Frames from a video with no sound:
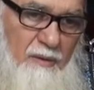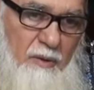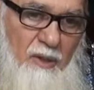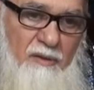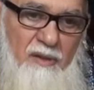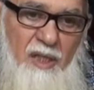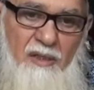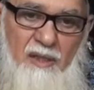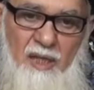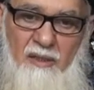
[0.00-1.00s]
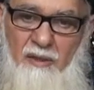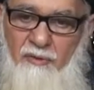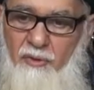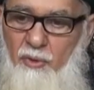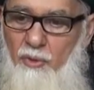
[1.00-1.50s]
Don't think that
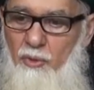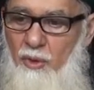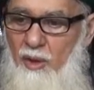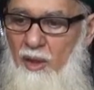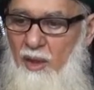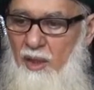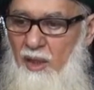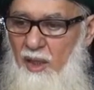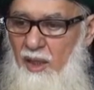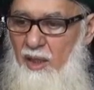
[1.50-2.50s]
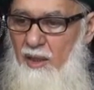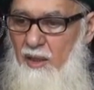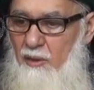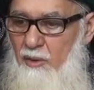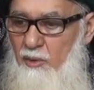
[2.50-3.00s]
if you
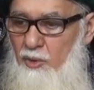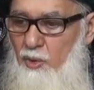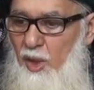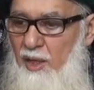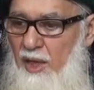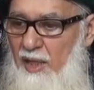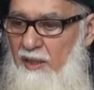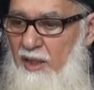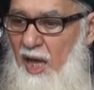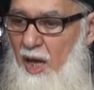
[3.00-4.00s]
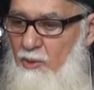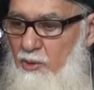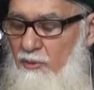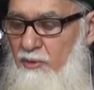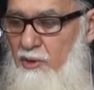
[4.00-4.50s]
are at the house
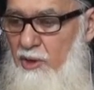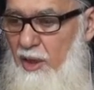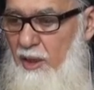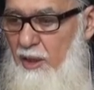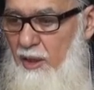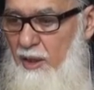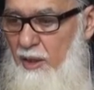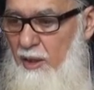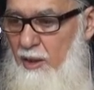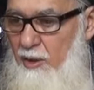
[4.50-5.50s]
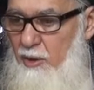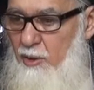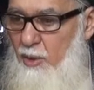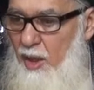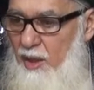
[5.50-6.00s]
of the sheikh,
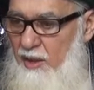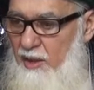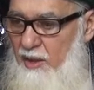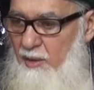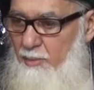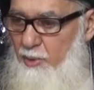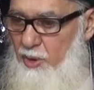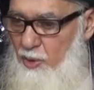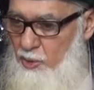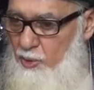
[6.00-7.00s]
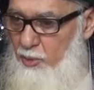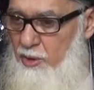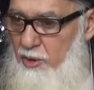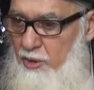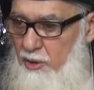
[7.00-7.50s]
you are in a good
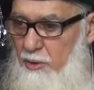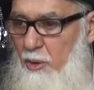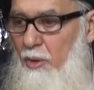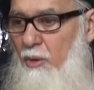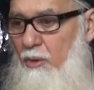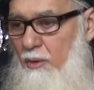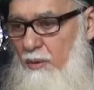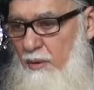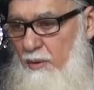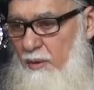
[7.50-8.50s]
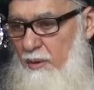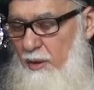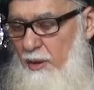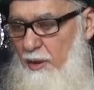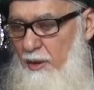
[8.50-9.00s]
position. No,
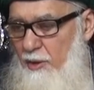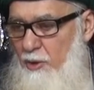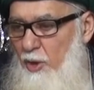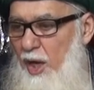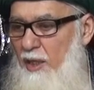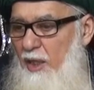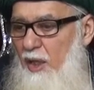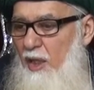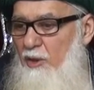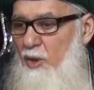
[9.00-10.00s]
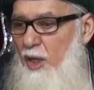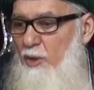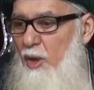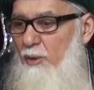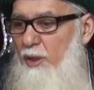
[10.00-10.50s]
you are
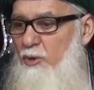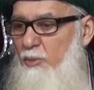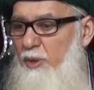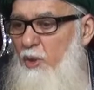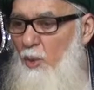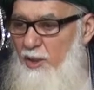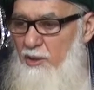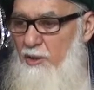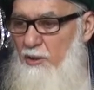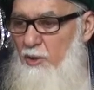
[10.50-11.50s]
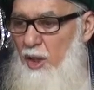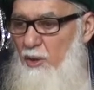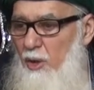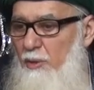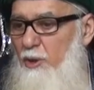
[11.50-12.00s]
going to be questioned. You are
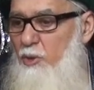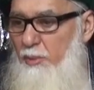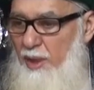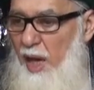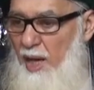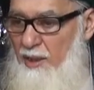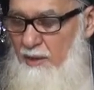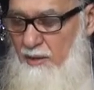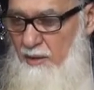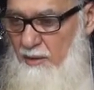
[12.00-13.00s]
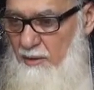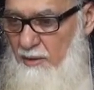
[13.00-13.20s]
going to be asked